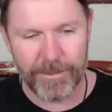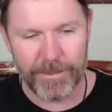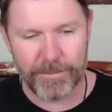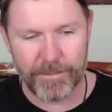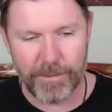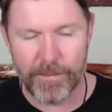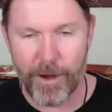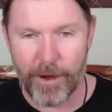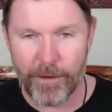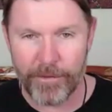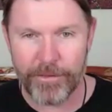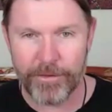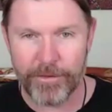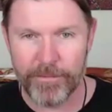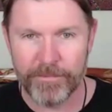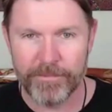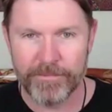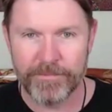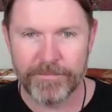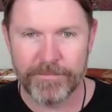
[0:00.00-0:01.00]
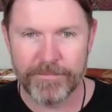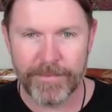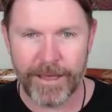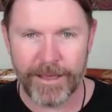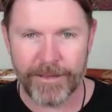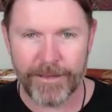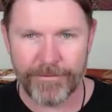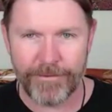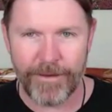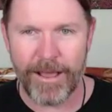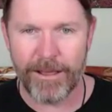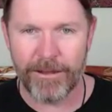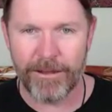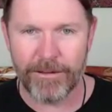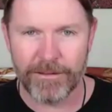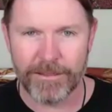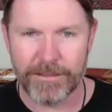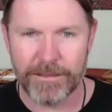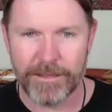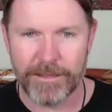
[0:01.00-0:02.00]
promote them, they
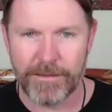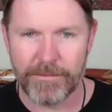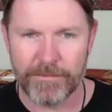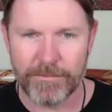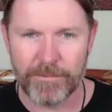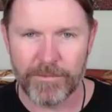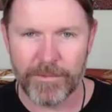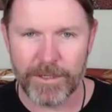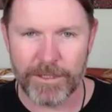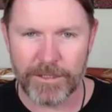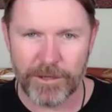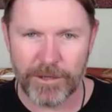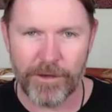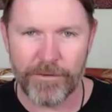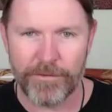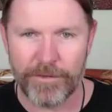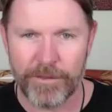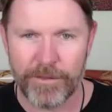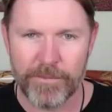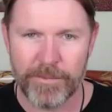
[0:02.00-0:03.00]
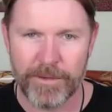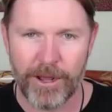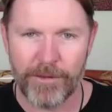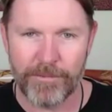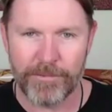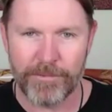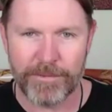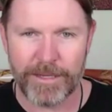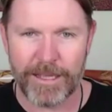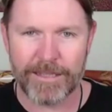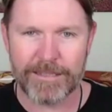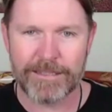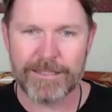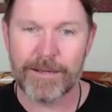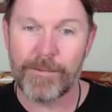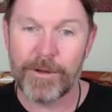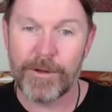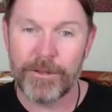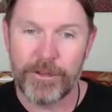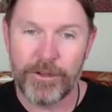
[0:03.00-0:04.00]
fail, and then we turf them and hope to get
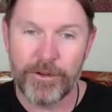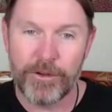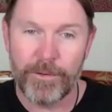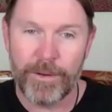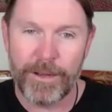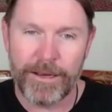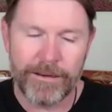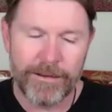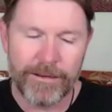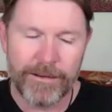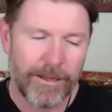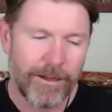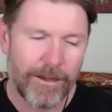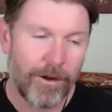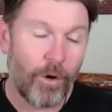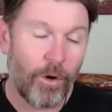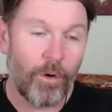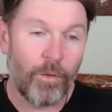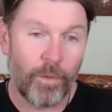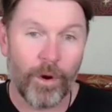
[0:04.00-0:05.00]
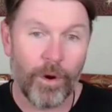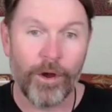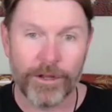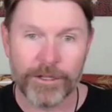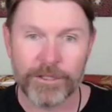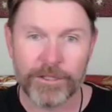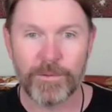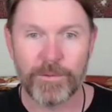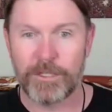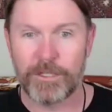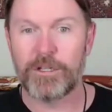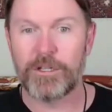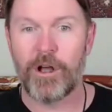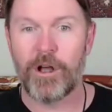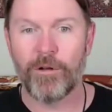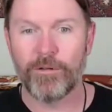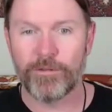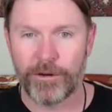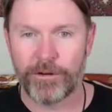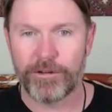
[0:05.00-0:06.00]
someone new in. Or worse, we just
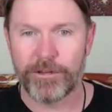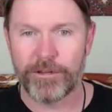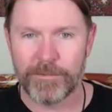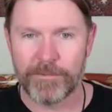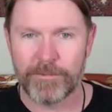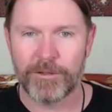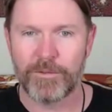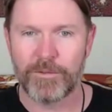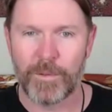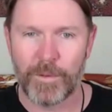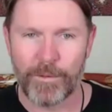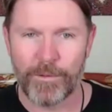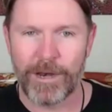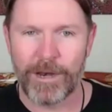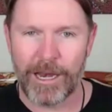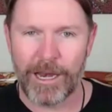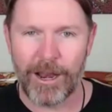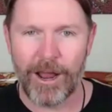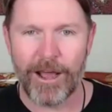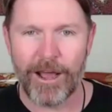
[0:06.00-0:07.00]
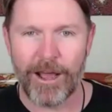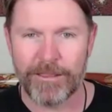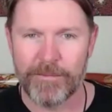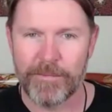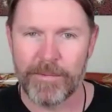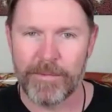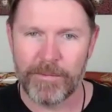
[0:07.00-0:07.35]
hold on to them because we really like them and